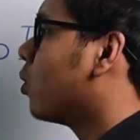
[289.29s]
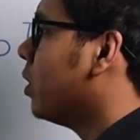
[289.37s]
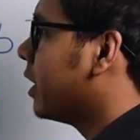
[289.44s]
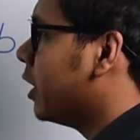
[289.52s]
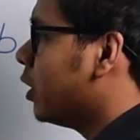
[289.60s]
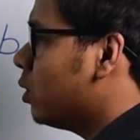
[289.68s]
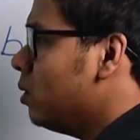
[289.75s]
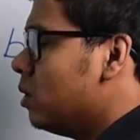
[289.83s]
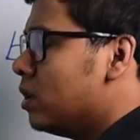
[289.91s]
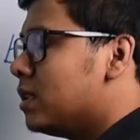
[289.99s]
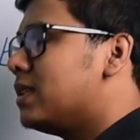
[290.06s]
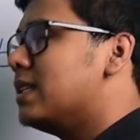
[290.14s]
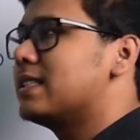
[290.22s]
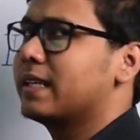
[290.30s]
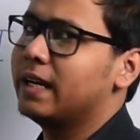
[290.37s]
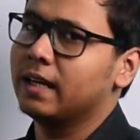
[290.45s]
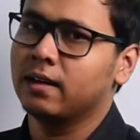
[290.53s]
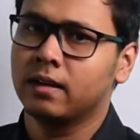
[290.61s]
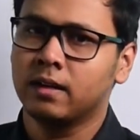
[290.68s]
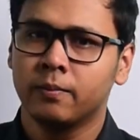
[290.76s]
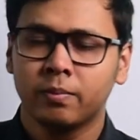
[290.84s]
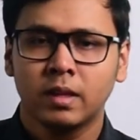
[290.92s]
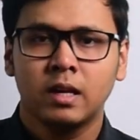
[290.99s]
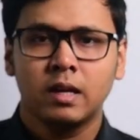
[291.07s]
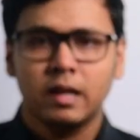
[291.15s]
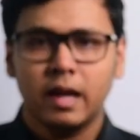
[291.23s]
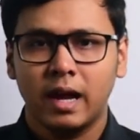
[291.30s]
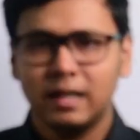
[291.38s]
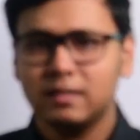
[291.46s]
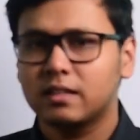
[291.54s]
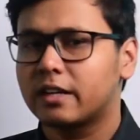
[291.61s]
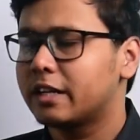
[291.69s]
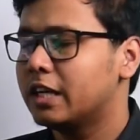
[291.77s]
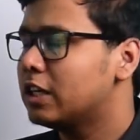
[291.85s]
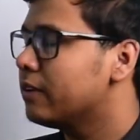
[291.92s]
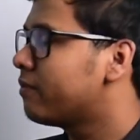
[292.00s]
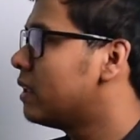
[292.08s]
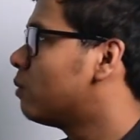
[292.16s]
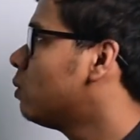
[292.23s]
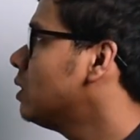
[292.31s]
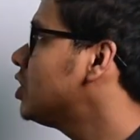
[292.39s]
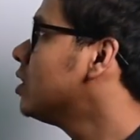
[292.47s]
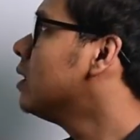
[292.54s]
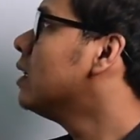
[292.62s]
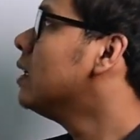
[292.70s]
going into this category, and the rate with which